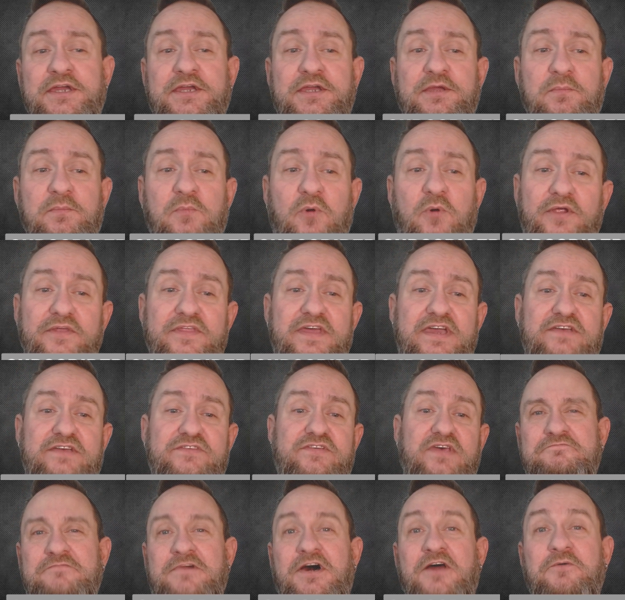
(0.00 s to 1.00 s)
you more of these.
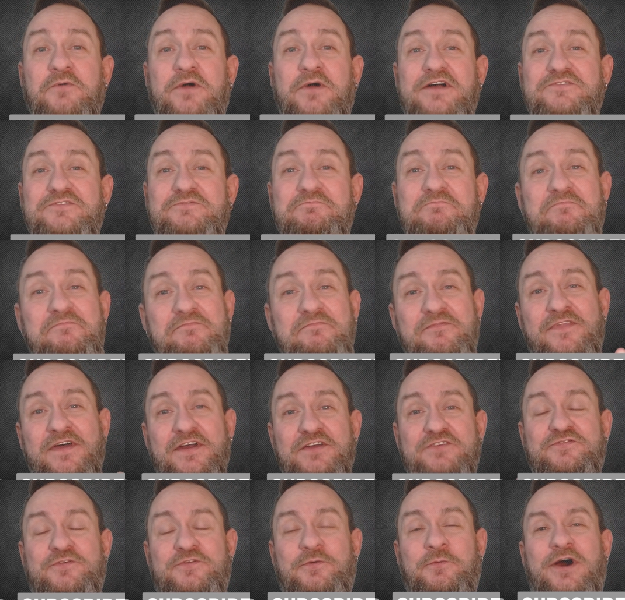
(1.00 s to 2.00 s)
Otherwise,
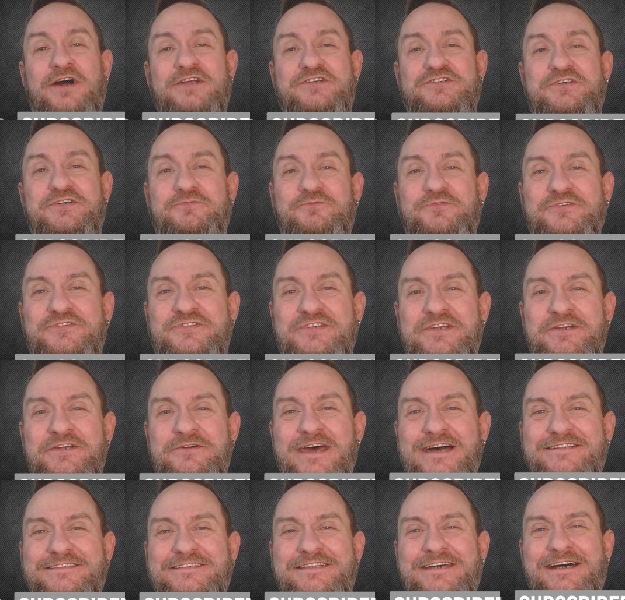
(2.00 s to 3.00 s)
thanks for watching. We'll see you
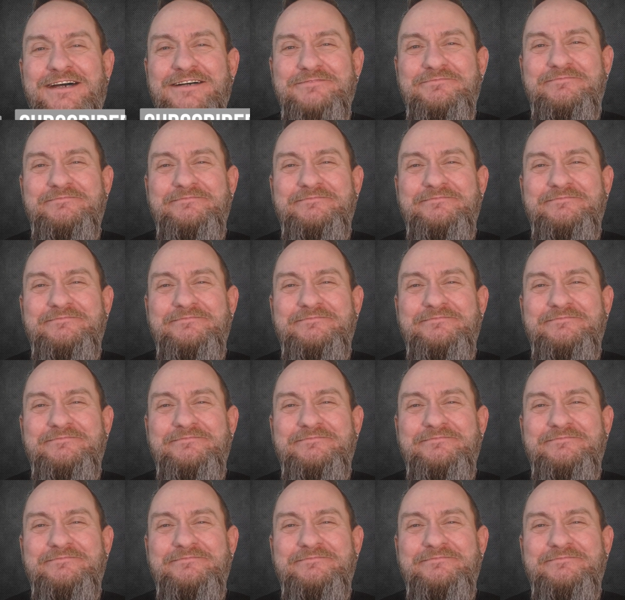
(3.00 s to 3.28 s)
next time.